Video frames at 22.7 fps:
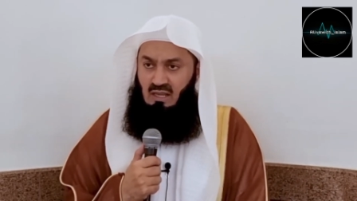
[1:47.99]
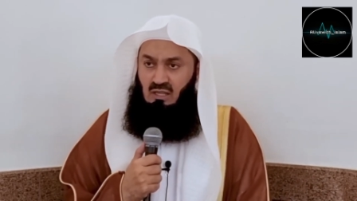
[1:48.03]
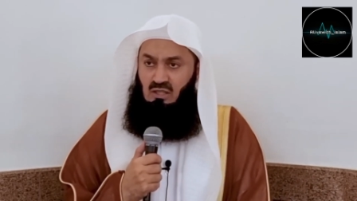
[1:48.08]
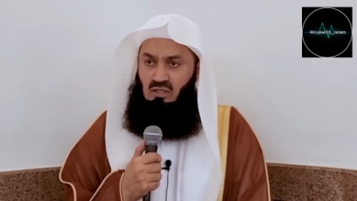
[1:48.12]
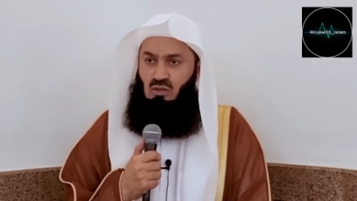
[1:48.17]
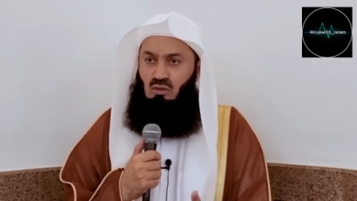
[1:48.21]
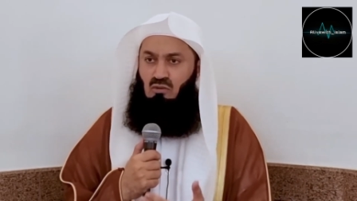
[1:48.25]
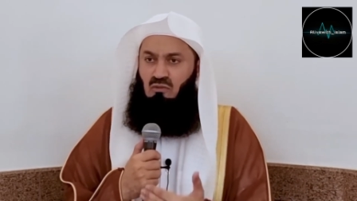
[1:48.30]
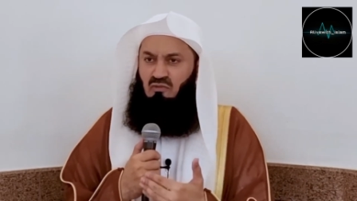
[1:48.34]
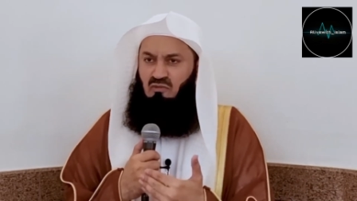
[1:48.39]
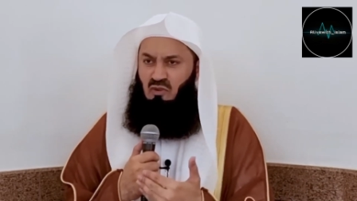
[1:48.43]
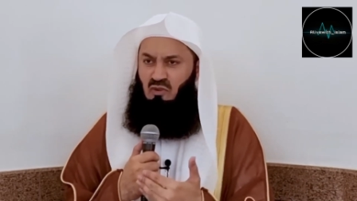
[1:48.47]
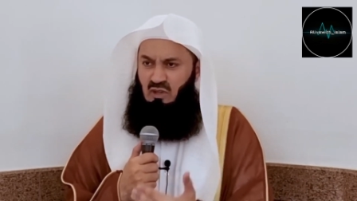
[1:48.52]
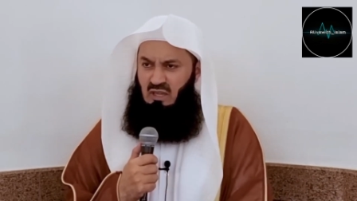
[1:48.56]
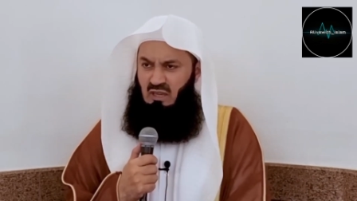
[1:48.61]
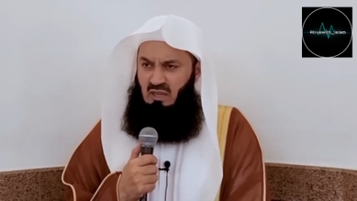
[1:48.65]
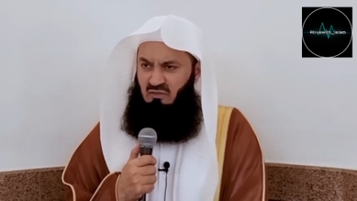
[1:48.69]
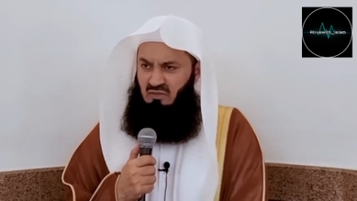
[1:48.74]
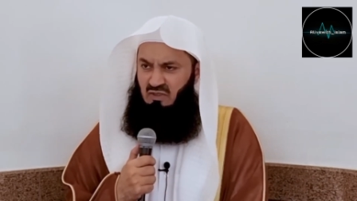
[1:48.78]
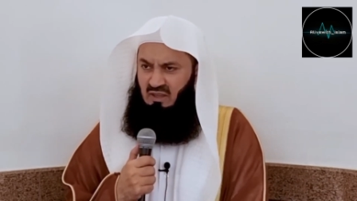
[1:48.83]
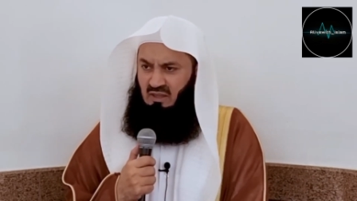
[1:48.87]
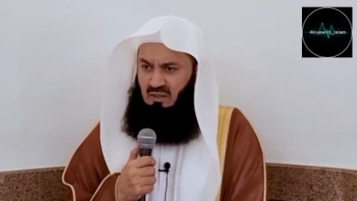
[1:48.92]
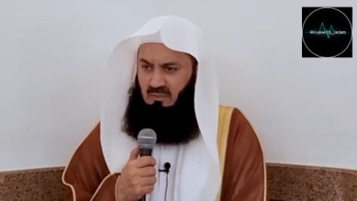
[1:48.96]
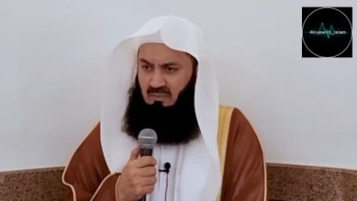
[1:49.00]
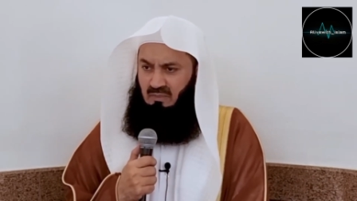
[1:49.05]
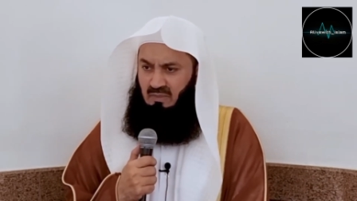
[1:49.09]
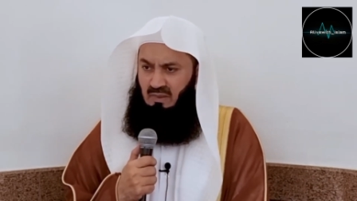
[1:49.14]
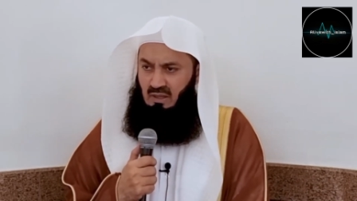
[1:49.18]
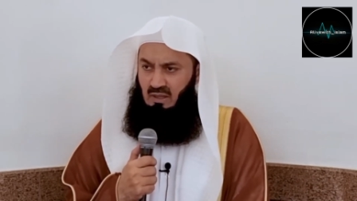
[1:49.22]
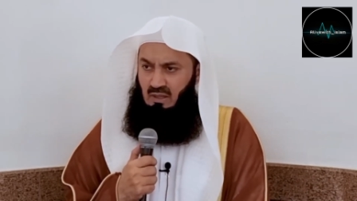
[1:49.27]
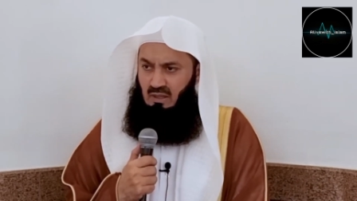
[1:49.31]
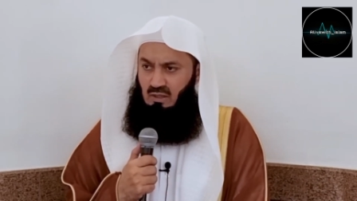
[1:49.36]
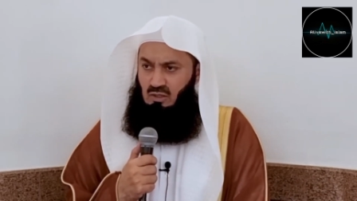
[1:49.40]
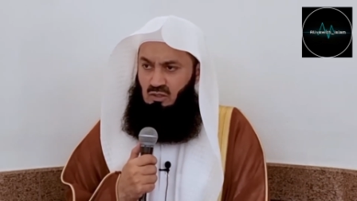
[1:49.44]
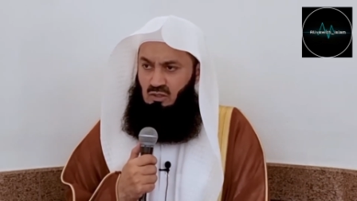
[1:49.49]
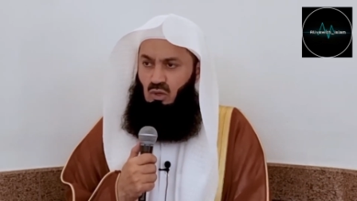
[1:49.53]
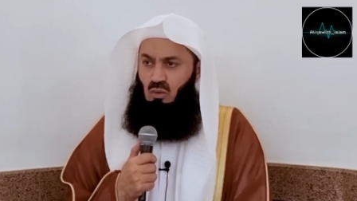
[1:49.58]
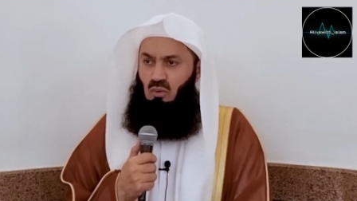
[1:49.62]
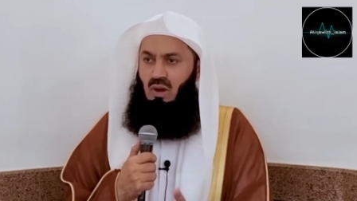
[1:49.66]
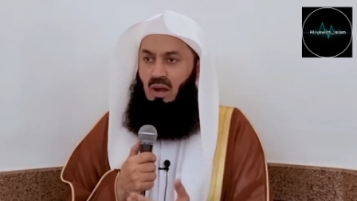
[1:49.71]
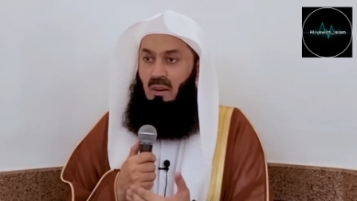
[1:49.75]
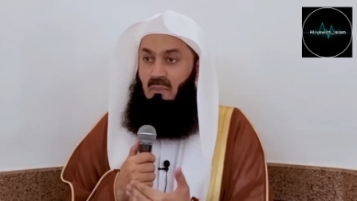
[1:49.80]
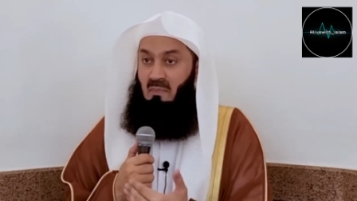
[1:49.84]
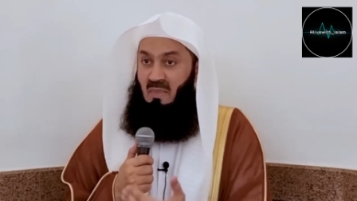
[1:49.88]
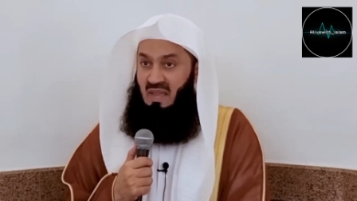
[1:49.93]
so forgiving,
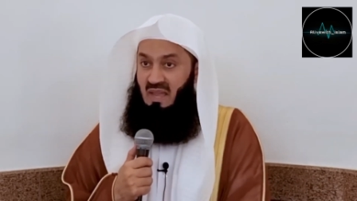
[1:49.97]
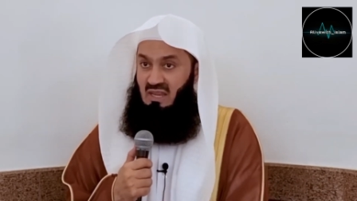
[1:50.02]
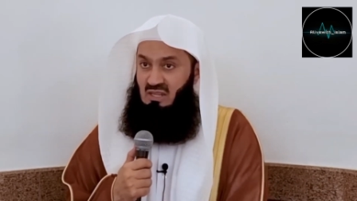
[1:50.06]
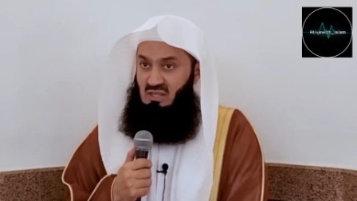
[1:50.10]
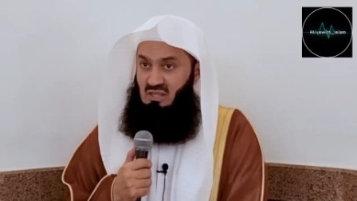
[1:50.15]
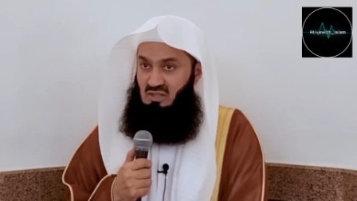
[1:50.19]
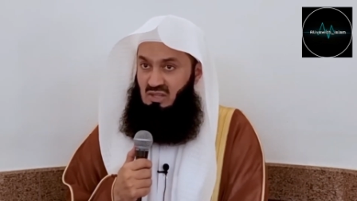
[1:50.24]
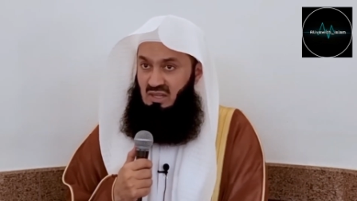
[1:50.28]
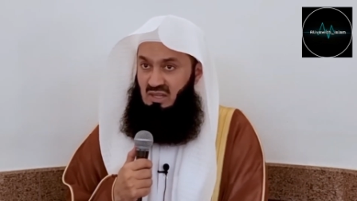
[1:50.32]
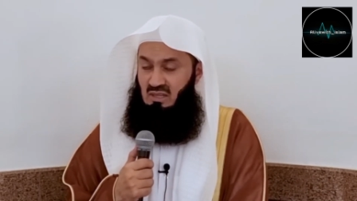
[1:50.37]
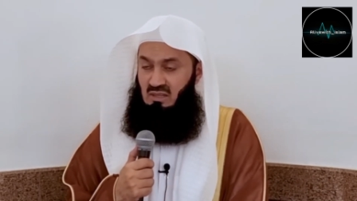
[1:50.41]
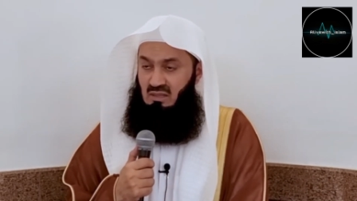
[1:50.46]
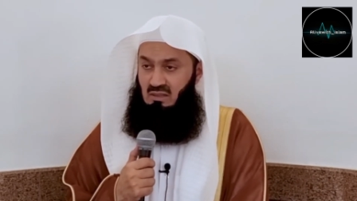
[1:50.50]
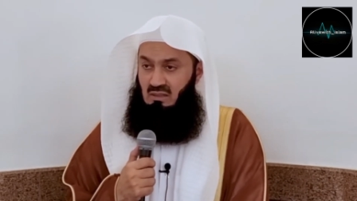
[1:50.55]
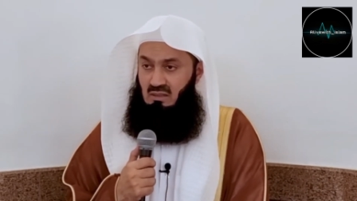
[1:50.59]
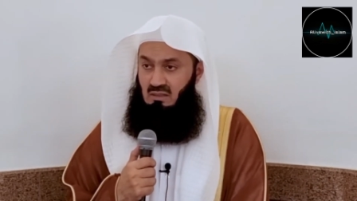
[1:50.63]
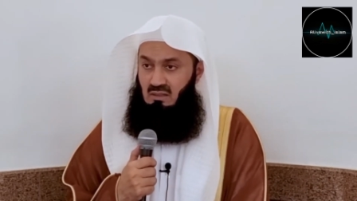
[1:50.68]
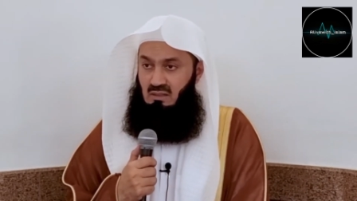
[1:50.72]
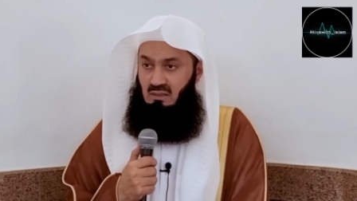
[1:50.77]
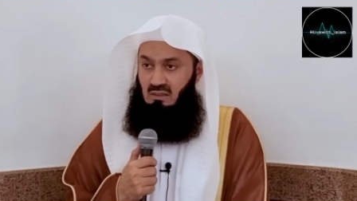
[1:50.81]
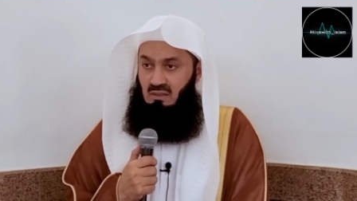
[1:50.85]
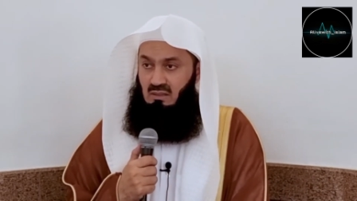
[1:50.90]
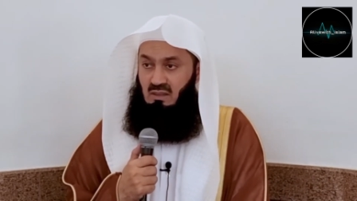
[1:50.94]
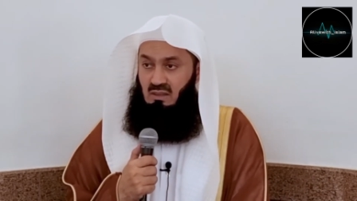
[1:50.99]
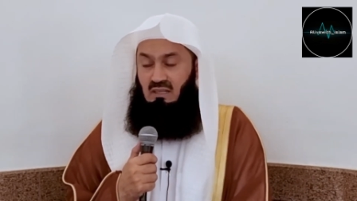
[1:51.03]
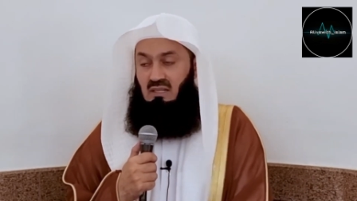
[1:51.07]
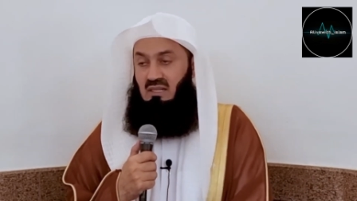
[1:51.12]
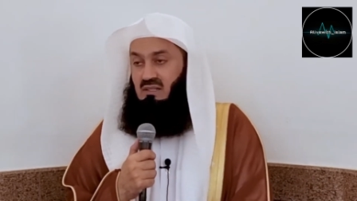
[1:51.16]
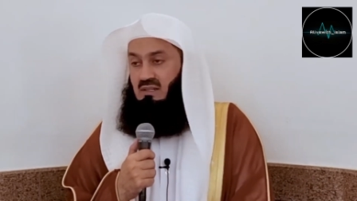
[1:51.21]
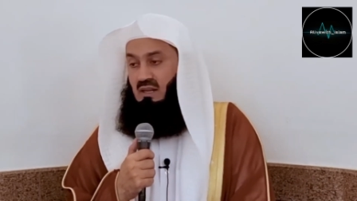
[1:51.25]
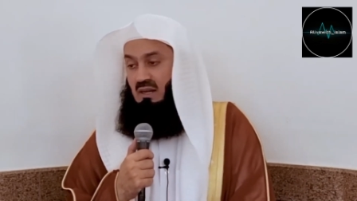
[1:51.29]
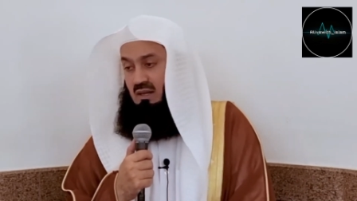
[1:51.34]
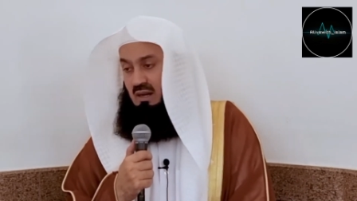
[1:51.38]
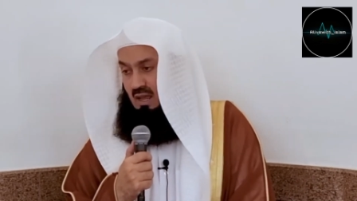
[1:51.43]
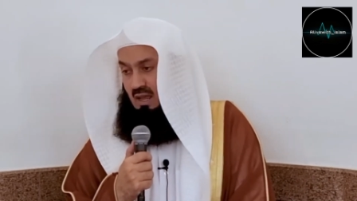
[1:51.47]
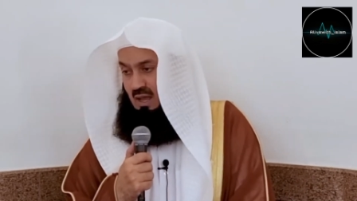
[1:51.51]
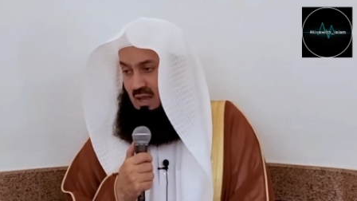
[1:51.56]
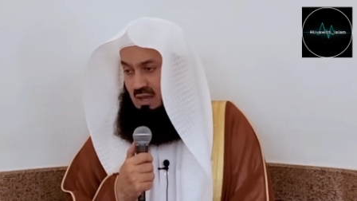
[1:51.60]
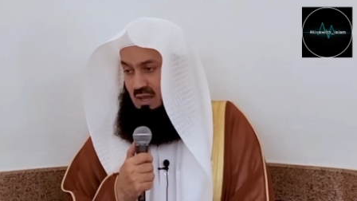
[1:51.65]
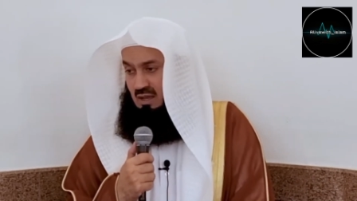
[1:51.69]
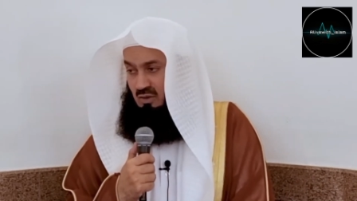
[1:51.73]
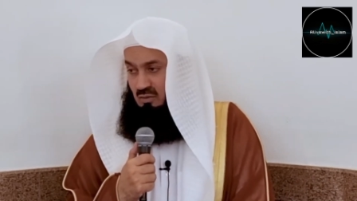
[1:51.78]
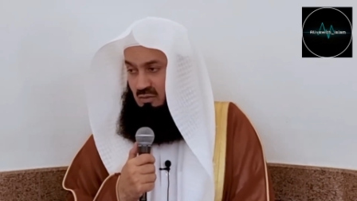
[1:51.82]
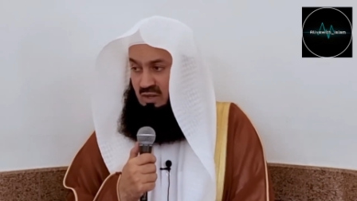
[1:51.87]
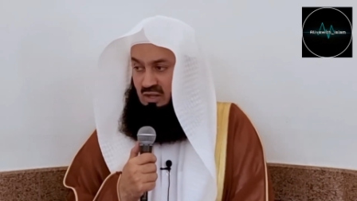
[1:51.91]
so amazing. That is
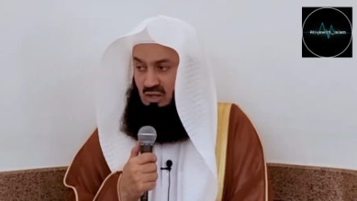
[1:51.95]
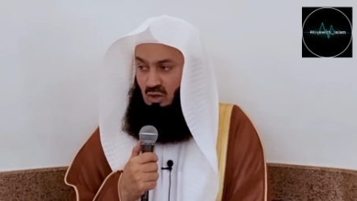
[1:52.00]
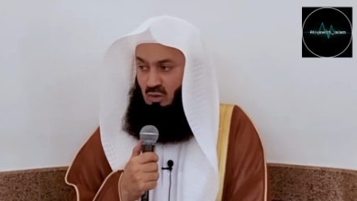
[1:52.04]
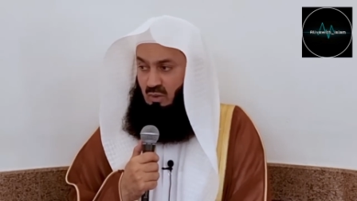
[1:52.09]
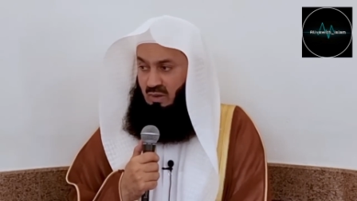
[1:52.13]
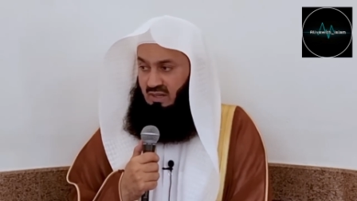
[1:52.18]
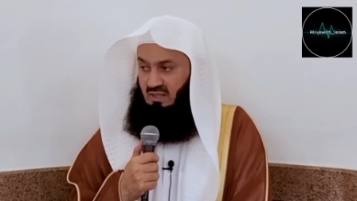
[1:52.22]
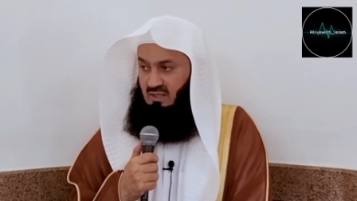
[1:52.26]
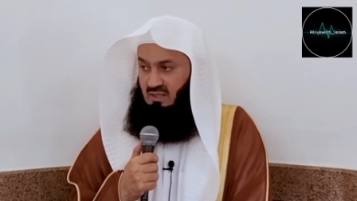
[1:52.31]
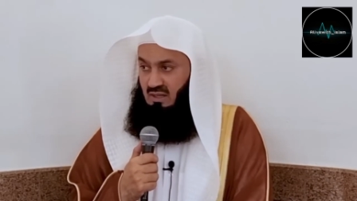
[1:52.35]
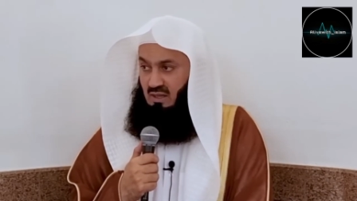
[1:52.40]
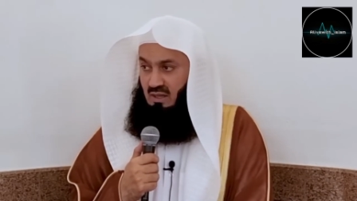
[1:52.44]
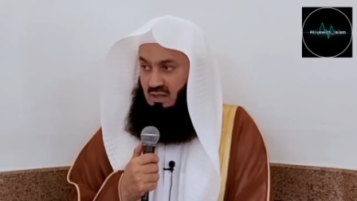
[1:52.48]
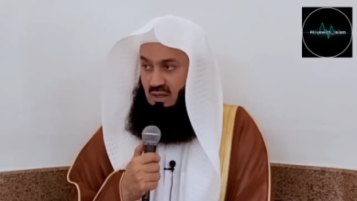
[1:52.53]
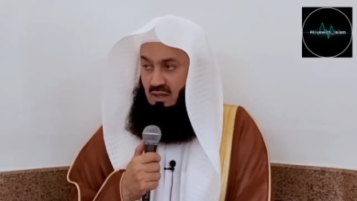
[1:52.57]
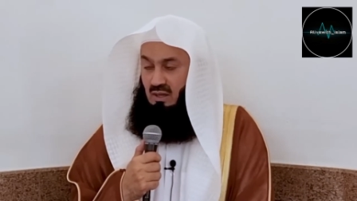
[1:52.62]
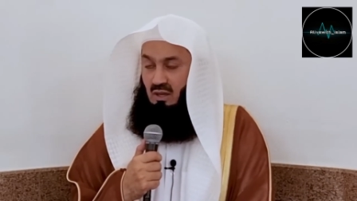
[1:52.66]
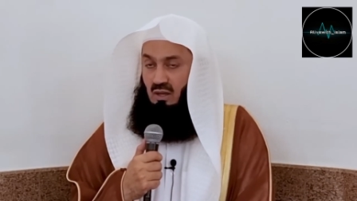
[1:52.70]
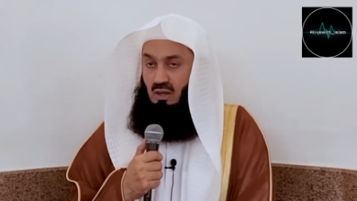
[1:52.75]
Allah. We know it.